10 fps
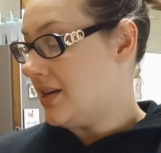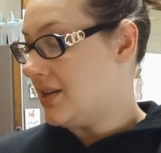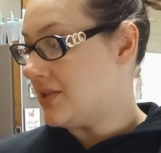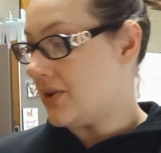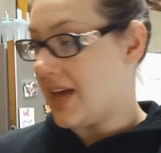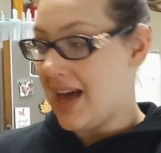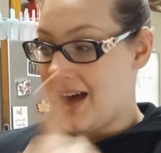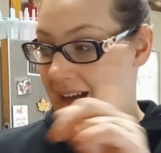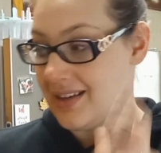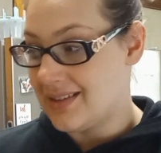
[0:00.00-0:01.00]
So
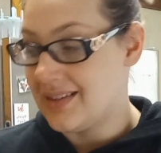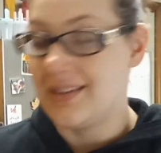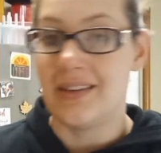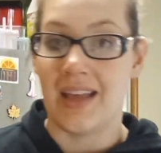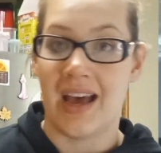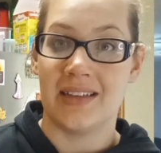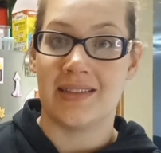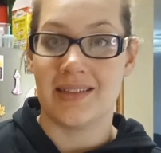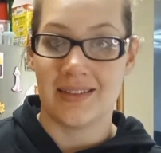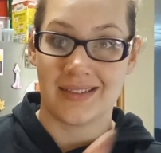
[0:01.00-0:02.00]
yeah,
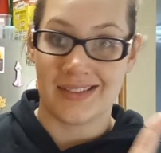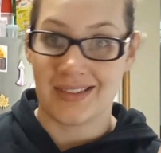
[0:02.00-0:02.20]
that's